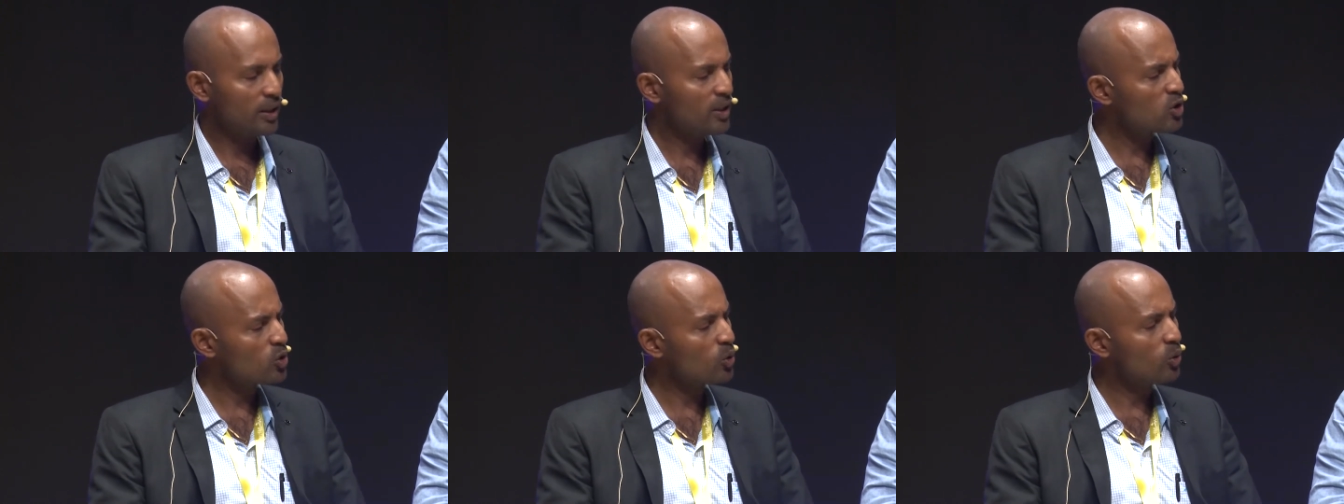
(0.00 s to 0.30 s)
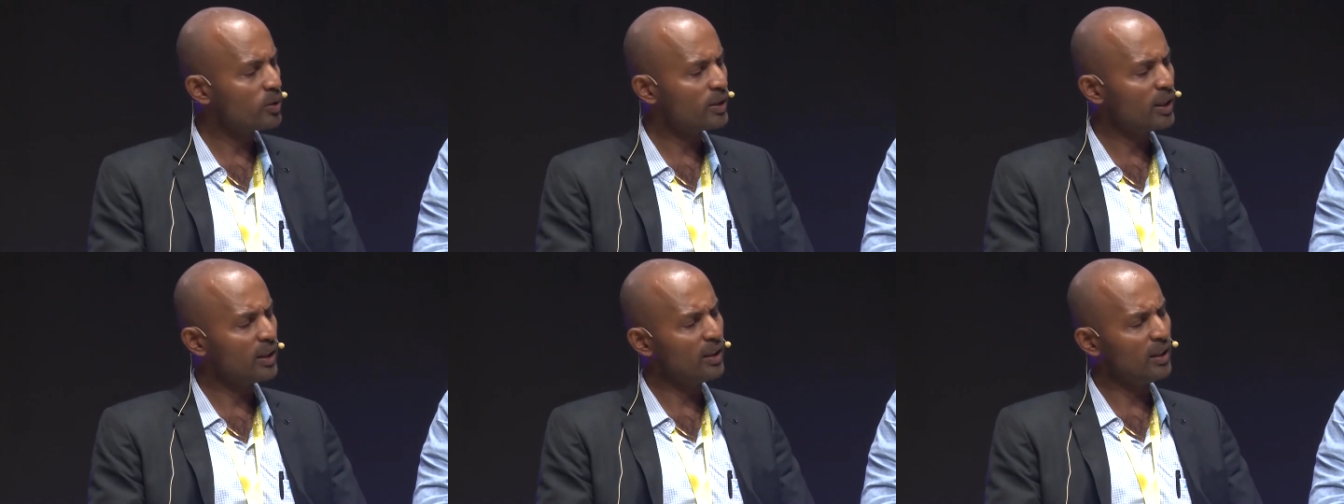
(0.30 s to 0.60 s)
So
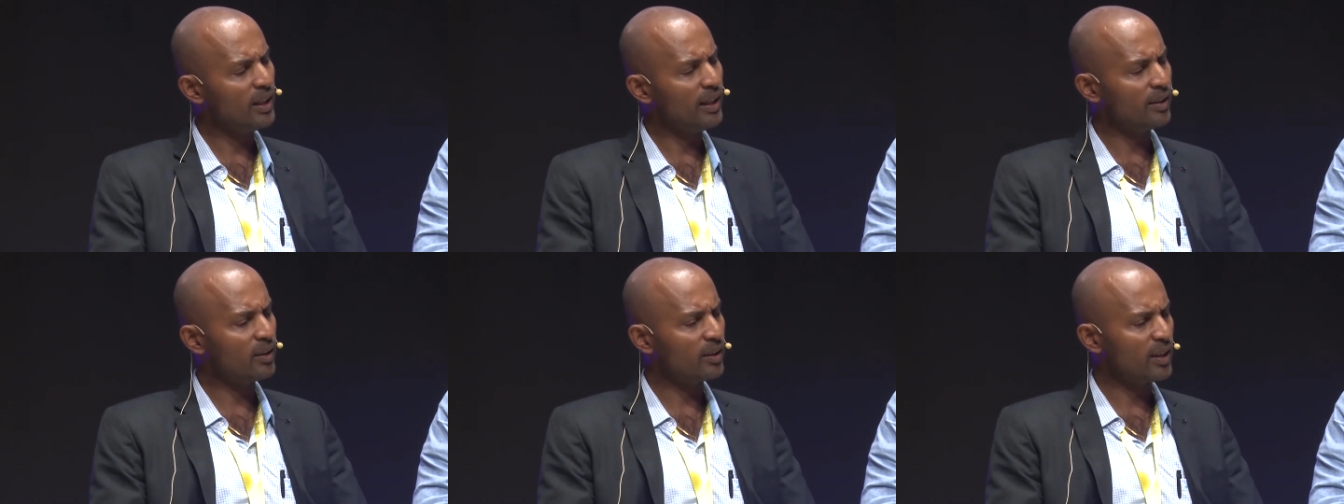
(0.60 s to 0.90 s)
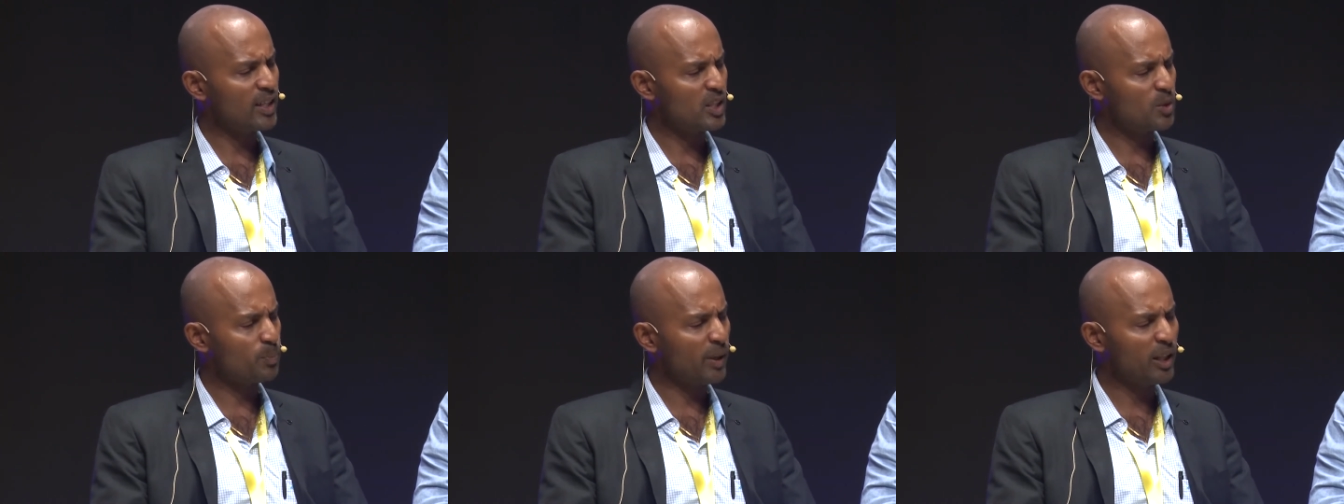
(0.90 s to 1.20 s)
then later I
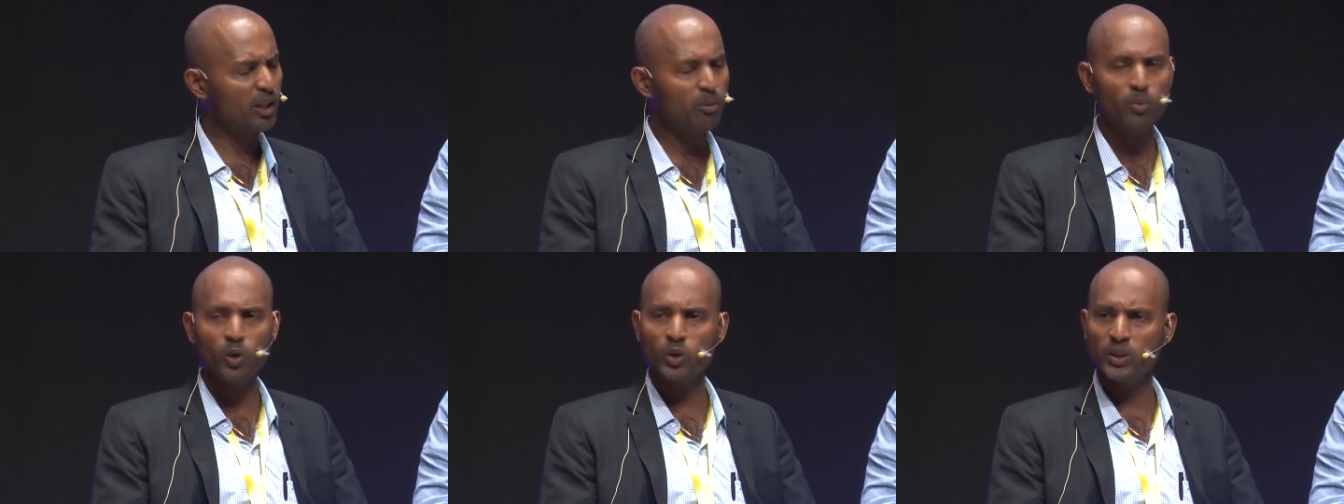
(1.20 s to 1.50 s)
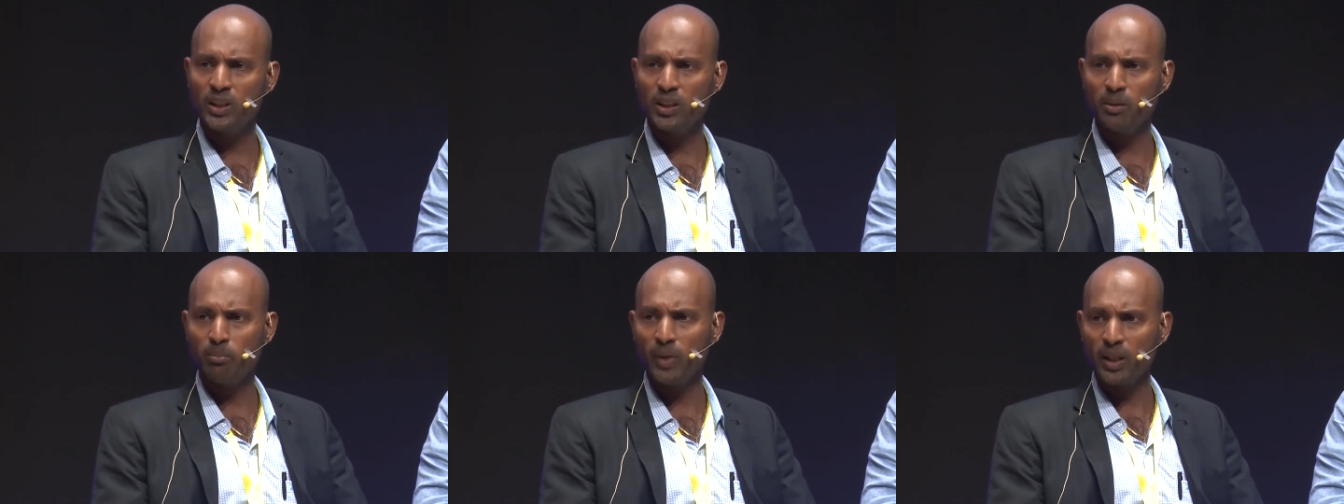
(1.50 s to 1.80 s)
spent more
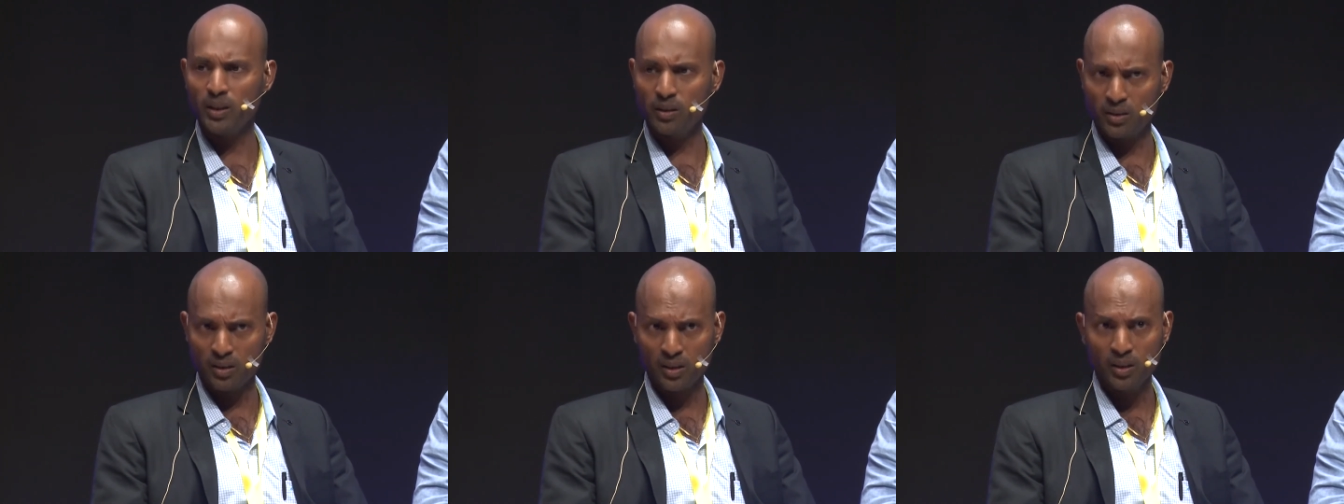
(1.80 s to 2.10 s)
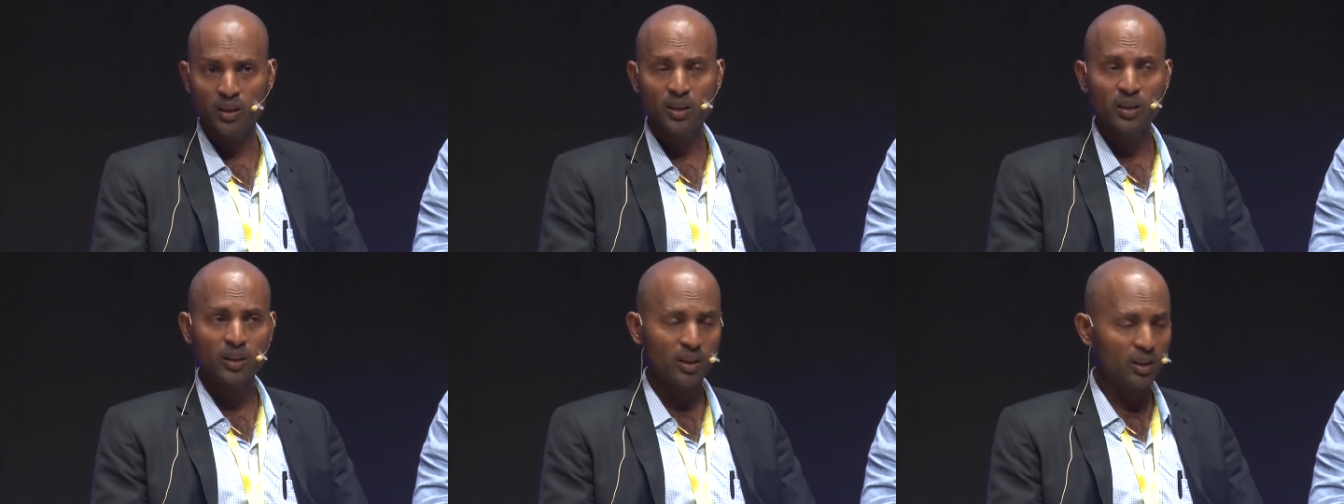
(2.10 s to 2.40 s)
than a month
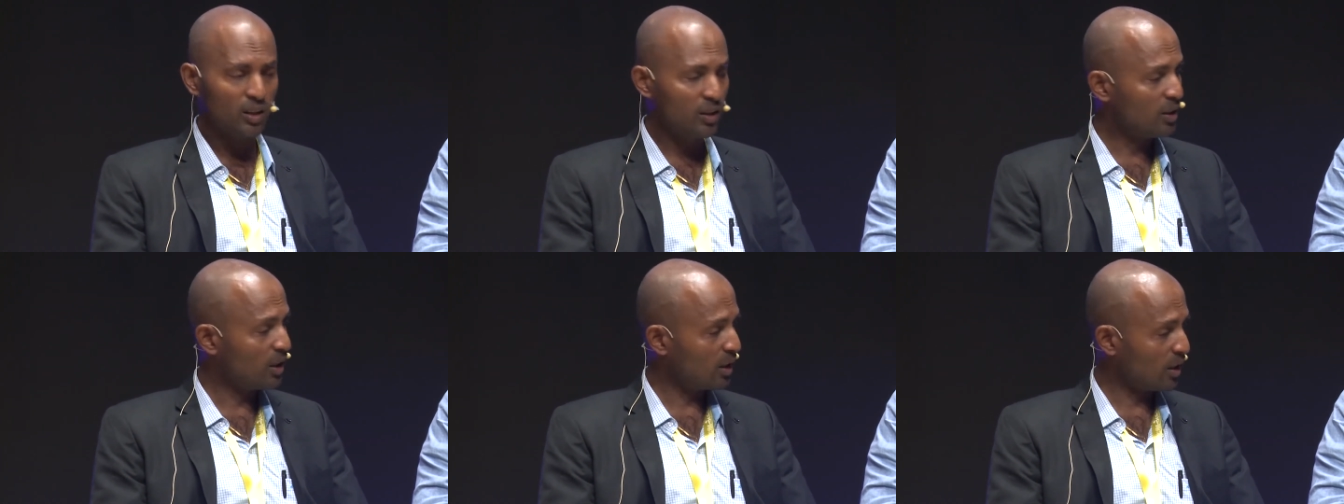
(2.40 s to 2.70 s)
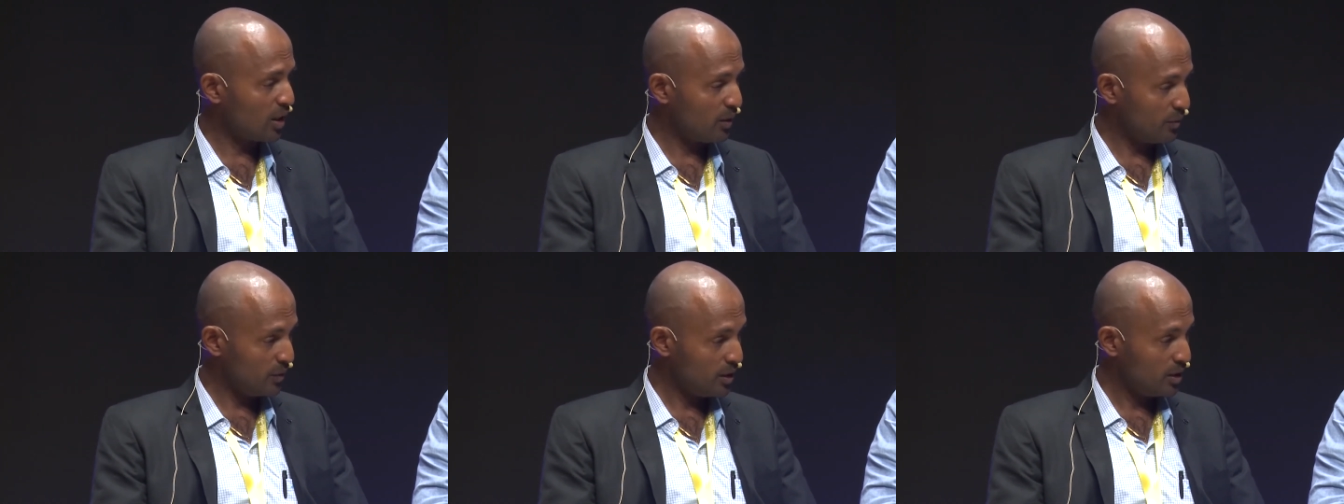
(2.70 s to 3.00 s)
in
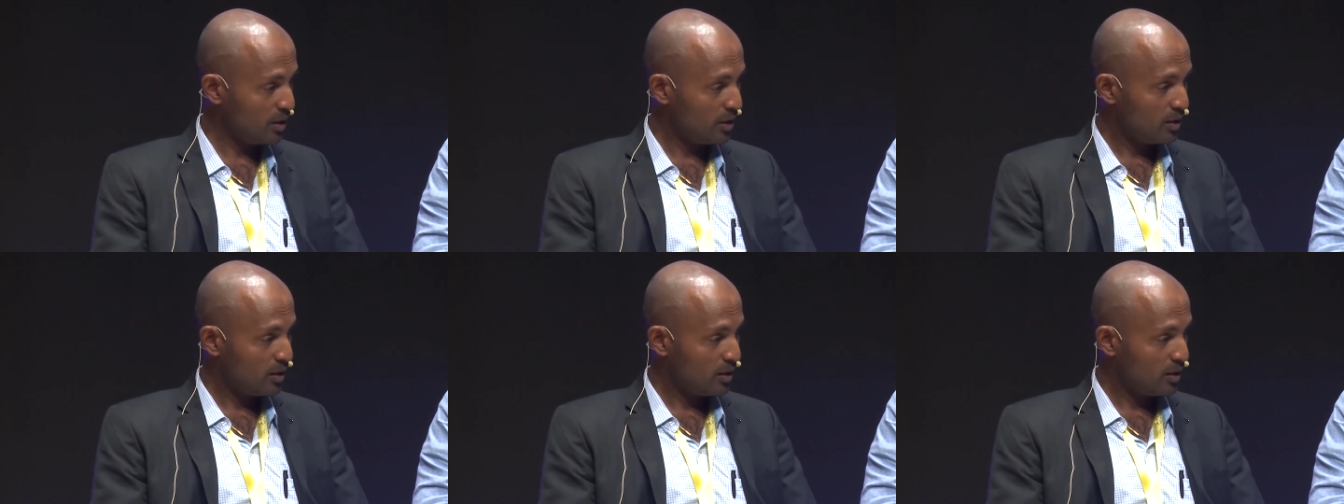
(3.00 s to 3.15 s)
Dharavi,